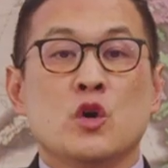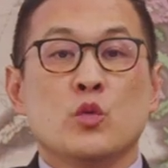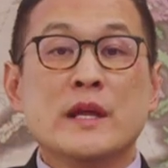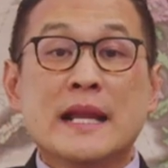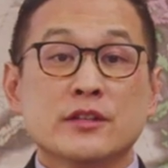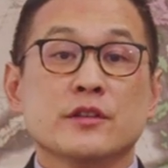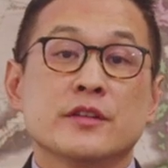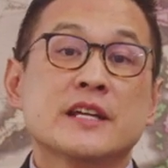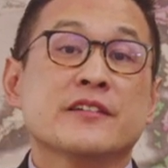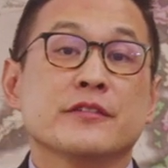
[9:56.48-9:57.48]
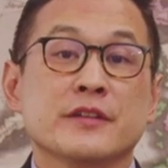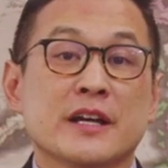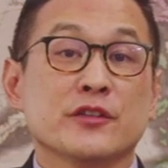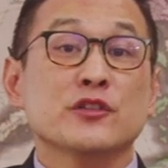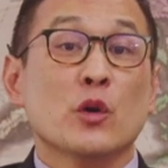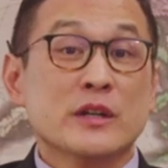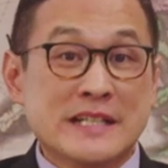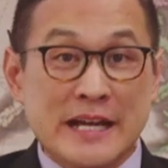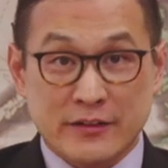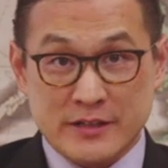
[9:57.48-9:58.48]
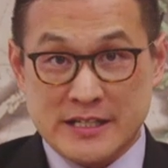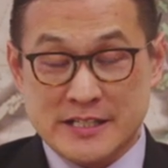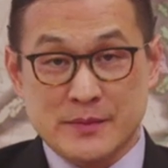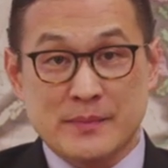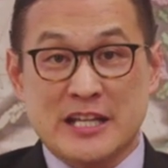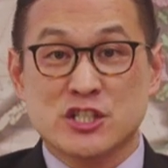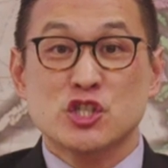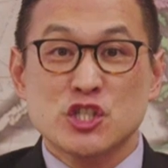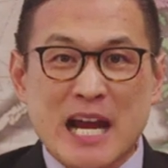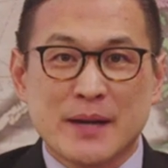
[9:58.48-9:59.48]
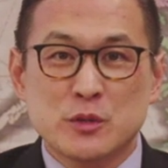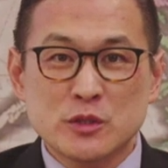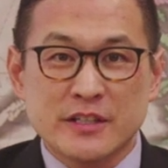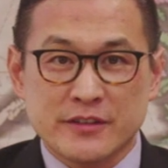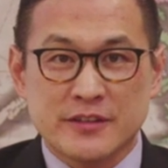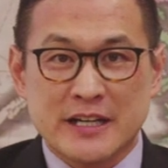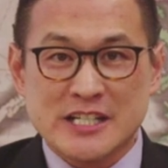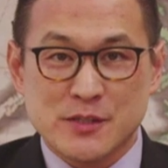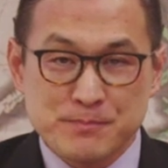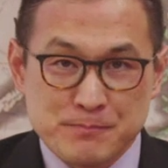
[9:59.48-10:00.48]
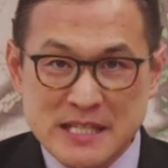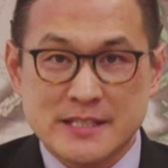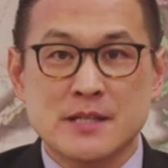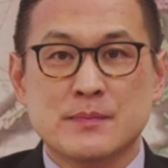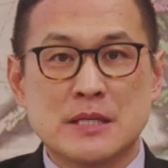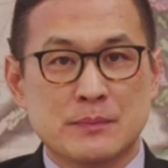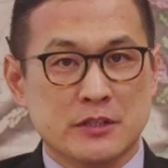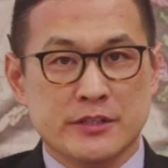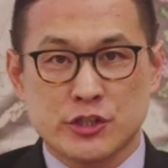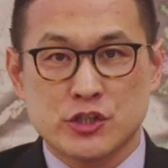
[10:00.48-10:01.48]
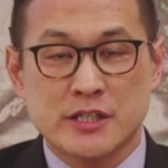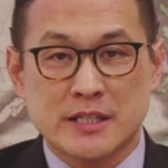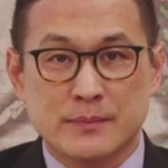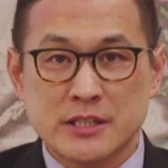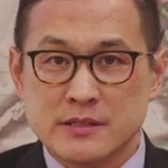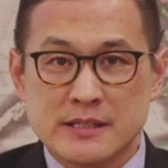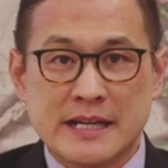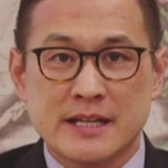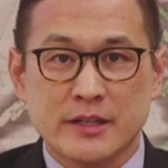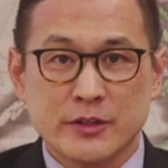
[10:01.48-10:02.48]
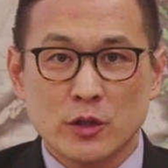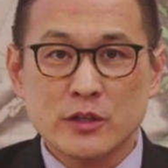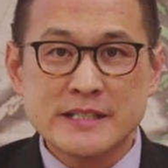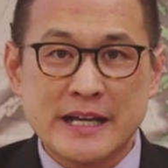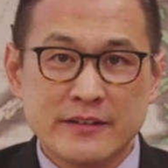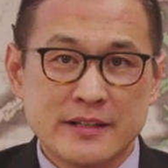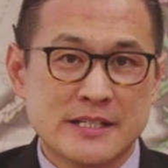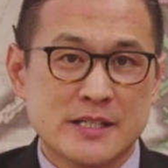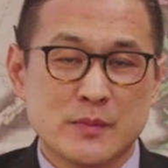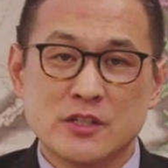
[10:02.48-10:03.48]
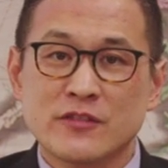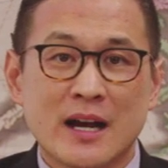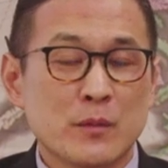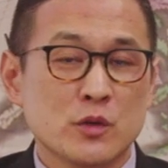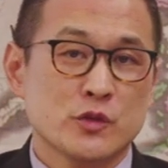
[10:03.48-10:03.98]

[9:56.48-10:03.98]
We like to think of authoritarianism as jackbooted thugs beating people in the street, but today authoritarianism is far more